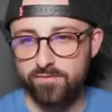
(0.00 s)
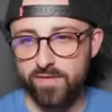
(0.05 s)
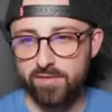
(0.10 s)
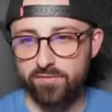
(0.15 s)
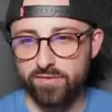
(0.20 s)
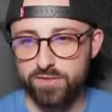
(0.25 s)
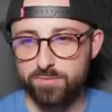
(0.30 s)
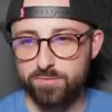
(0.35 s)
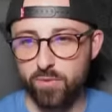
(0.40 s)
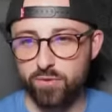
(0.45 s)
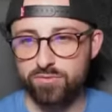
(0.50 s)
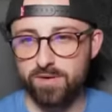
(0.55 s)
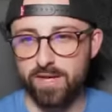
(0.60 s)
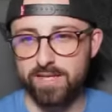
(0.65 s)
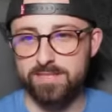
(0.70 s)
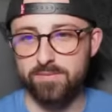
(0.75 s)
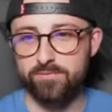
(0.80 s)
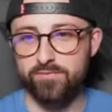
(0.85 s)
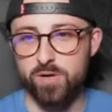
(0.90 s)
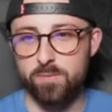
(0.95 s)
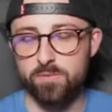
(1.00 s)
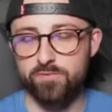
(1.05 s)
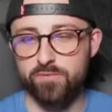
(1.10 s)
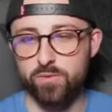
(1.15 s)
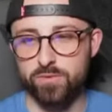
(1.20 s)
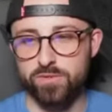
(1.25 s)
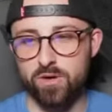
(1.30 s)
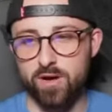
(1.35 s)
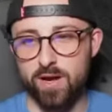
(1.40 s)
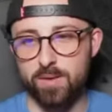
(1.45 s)
Favorite sports-related film
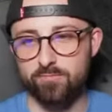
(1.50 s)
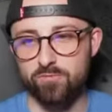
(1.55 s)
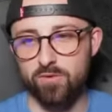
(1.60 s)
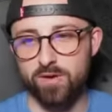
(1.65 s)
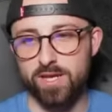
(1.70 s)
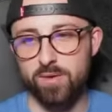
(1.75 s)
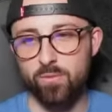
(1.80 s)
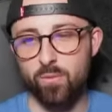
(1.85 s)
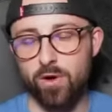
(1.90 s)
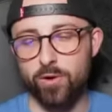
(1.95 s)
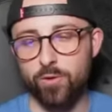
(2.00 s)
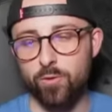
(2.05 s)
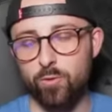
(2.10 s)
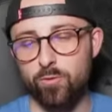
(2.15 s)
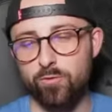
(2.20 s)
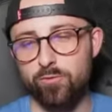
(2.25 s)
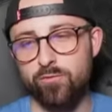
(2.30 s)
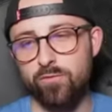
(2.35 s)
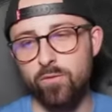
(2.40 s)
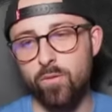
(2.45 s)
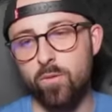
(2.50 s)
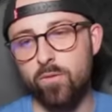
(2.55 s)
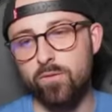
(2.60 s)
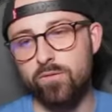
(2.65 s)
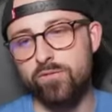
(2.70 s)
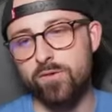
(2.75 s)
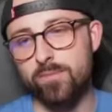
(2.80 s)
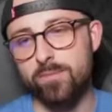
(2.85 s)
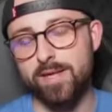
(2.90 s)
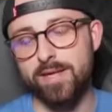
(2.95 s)
of all time? Rocky 1 or
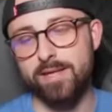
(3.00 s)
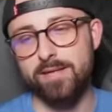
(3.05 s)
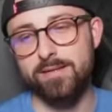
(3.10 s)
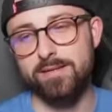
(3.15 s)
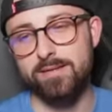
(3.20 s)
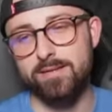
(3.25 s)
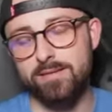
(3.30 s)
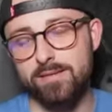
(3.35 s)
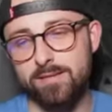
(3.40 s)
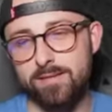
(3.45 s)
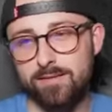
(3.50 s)
4 for me.